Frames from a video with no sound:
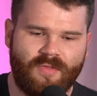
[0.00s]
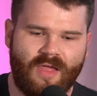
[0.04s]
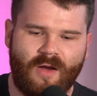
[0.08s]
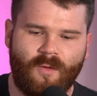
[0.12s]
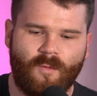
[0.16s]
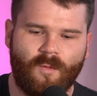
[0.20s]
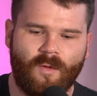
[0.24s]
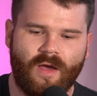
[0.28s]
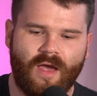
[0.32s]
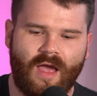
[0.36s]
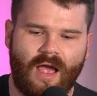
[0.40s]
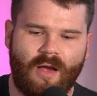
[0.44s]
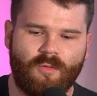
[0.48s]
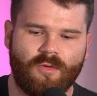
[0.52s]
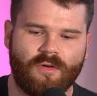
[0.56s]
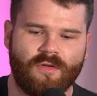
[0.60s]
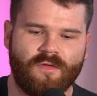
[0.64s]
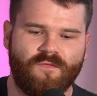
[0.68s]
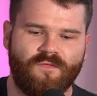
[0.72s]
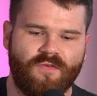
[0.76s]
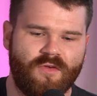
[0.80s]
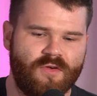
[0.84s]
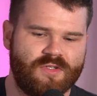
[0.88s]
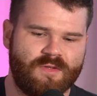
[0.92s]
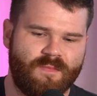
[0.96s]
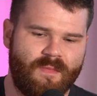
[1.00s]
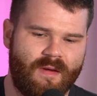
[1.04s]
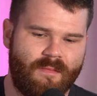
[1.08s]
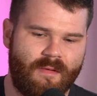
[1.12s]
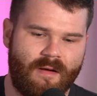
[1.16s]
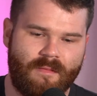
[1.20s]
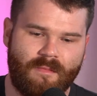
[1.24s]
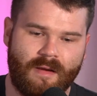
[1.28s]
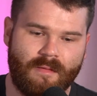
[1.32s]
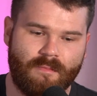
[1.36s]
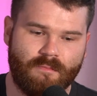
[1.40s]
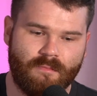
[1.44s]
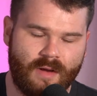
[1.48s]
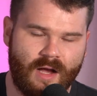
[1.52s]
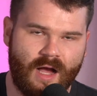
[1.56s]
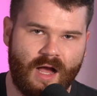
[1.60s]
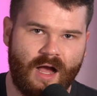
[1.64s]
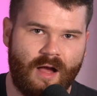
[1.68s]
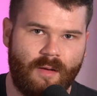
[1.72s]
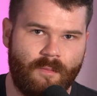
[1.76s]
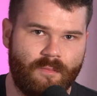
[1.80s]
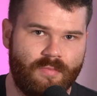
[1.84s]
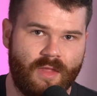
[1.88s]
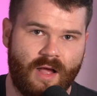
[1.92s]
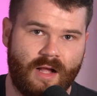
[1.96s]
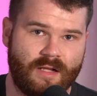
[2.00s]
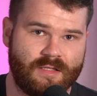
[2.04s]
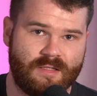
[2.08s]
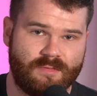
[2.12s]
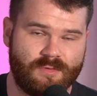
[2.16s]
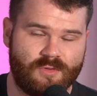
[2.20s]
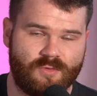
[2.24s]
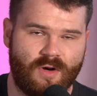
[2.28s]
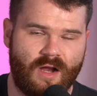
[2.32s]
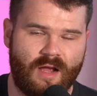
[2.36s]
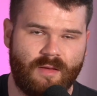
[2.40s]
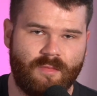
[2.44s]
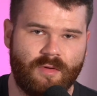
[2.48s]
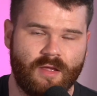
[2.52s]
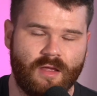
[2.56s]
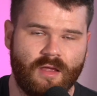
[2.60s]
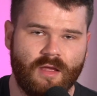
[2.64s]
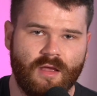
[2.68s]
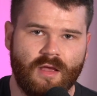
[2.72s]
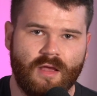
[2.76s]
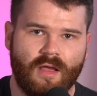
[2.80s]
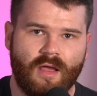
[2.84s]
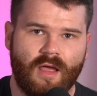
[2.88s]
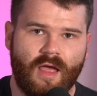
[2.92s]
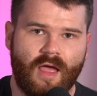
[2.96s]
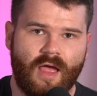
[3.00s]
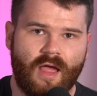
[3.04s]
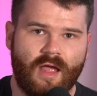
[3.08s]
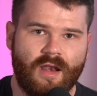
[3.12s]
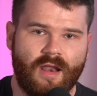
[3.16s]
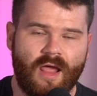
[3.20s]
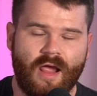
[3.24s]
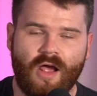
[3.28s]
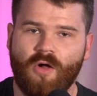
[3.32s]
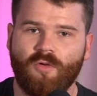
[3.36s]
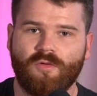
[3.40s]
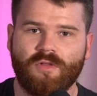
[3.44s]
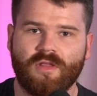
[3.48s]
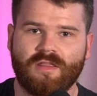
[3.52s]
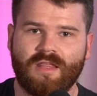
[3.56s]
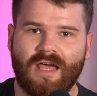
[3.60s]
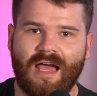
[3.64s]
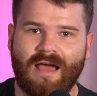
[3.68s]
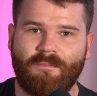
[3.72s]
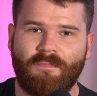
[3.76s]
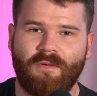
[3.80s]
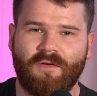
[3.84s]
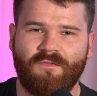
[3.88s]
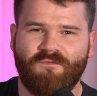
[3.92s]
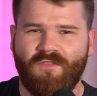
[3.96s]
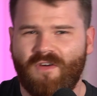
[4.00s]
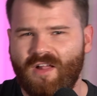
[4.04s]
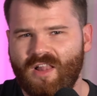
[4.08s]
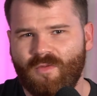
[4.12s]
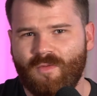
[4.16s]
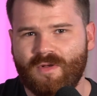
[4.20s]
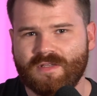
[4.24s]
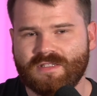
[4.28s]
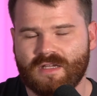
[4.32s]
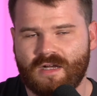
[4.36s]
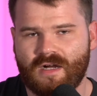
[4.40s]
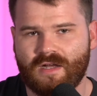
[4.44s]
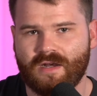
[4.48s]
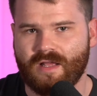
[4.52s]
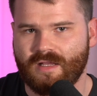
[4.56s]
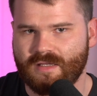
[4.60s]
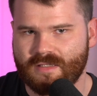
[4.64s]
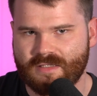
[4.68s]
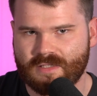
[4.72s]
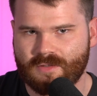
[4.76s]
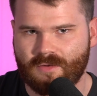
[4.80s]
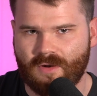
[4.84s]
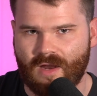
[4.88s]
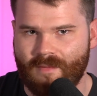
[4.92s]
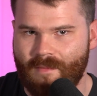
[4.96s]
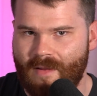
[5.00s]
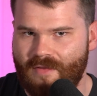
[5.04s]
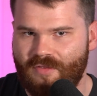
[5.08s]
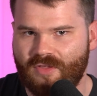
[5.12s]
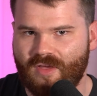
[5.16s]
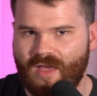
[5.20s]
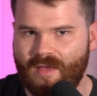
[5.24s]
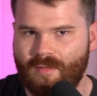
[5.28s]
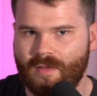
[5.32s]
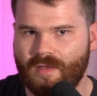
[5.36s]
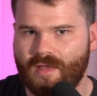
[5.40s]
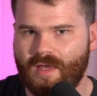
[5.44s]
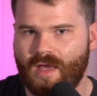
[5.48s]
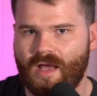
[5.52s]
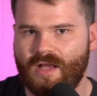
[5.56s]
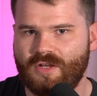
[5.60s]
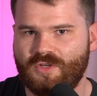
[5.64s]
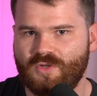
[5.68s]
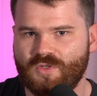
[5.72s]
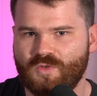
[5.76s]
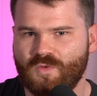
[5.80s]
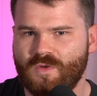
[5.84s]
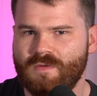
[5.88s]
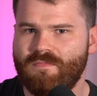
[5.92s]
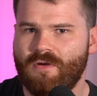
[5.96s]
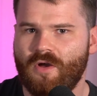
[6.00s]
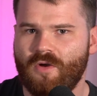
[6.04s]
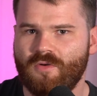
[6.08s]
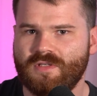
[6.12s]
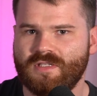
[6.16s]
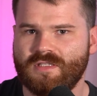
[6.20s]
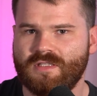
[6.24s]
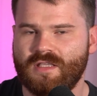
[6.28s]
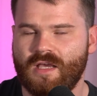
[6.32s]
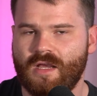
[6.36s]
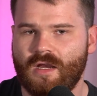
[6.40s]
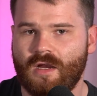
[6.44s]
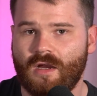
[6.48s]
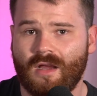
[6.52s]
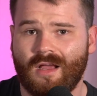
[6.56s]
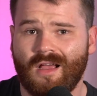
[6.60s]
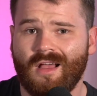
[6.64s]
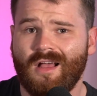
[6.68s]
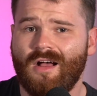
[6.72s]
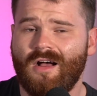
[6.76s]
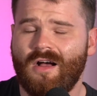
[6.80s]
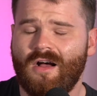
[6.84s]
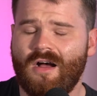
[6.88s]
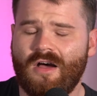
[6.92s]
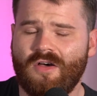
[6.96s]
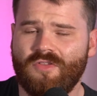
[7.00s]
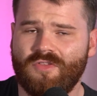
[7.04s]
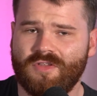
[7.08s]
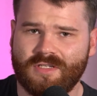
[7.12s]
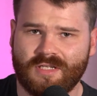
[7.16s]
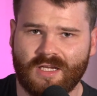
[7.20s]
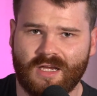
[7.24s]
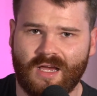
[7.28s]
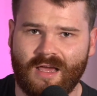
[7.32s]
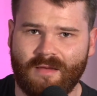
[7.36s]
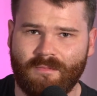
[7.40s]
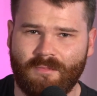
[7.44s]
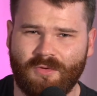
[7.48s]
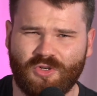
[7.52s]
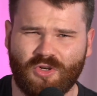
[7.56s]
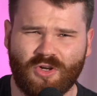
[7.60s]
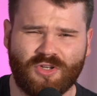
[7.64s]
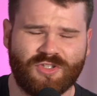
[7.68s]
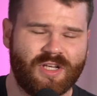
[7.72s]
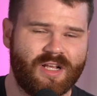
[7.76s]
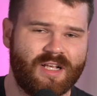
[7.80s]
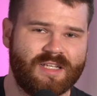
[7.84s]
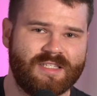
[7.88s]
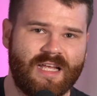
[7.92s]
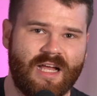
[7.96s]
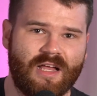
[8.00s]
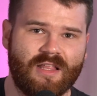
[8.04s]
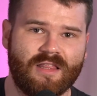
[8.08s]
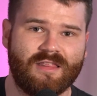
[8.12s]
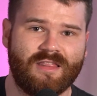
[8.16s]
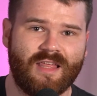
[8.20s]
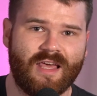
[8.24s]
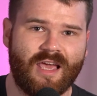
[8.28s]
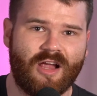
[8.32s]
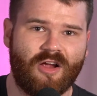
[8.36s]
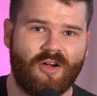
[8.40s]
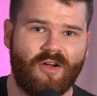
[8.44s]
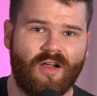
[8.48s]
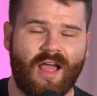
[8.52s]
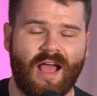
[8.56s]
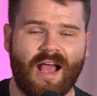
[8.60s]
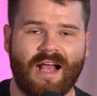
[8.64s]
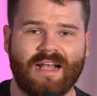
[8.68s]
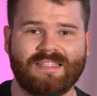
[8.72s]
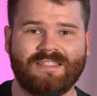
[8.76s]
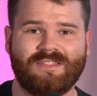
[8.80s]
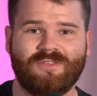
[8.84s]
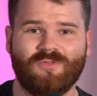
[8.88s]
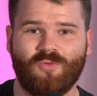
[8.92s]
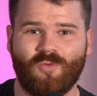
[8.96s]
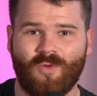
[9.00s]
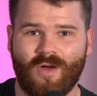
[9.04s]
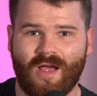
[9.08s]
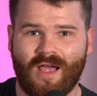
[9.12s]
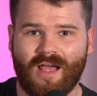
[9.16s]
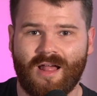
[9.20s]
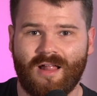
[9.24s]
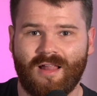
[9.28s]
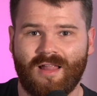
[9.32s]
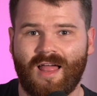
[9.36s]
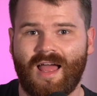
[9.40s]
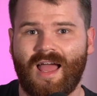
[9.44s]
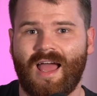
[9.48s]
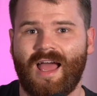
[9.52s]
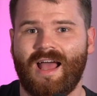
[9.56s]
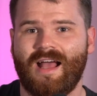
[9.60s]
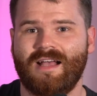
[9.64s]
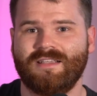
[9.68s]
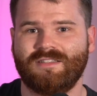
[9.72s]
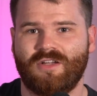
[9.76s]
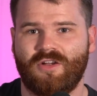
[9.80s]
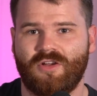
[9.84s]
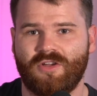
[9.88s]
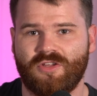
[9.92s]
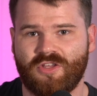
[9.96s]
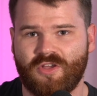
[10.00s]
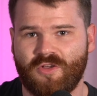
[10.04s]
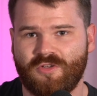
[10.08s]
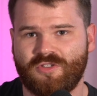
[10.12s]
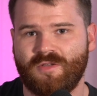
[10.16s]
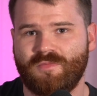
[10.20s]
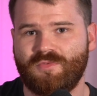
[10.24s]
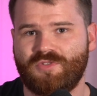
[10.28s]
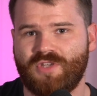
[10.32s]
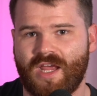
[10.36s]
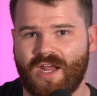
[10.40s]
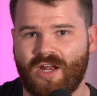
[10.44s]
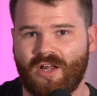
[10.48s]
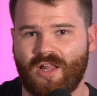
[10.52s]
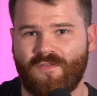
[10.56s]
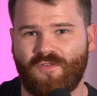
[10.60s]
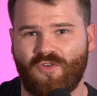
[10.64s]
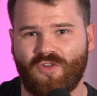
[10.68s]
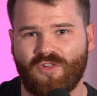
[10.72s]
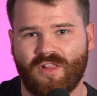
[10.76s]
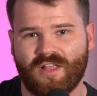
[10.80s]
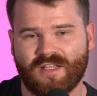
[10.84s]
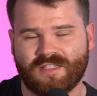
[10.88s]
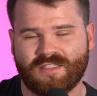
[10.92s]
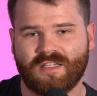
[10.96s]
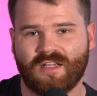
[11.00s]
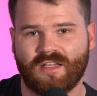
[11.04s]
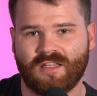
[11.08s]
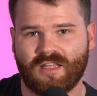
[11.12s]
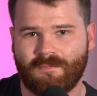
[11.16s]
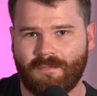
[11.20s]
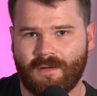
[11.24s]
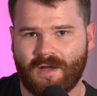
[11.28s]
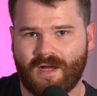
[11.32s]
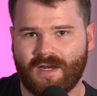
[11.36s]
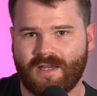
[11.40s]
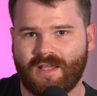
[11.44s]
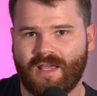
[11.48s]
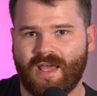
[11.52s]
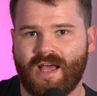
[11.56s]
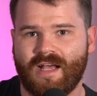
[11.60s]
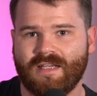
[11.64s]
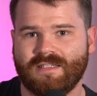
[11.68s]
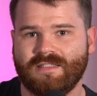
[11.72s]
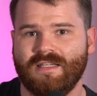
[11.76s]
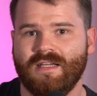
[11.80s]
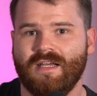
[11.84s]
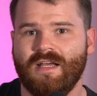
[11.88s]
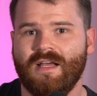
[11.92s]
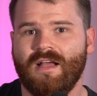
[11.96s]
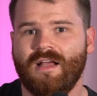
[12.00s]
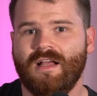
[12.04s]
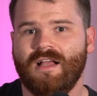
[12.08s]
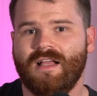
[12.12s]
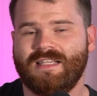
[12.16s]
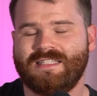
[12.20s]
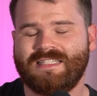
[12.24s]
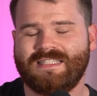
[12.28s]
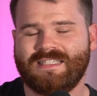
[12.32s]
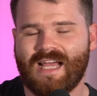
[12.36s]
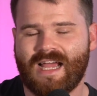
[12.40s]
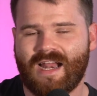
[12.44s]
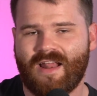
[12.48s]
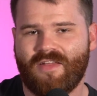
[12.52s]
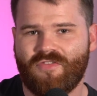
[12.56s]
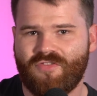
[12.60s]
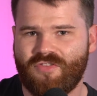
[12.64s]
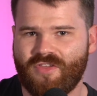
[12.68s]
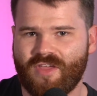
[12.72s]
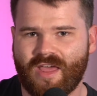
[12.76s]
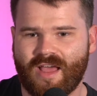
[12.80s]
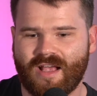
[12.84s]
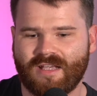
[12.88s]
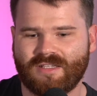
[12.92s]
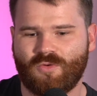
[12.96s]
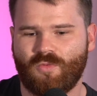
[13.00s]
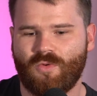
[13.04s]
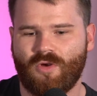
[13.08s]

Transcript: That way I wouldn't feel so bad about my mom not subscribing. And not only that, but follow us on Instagram at the Gaming Casuals. We post there all the time. Be sure to check us out there as well as our YouTube channel if you're listening on the podcast side of things.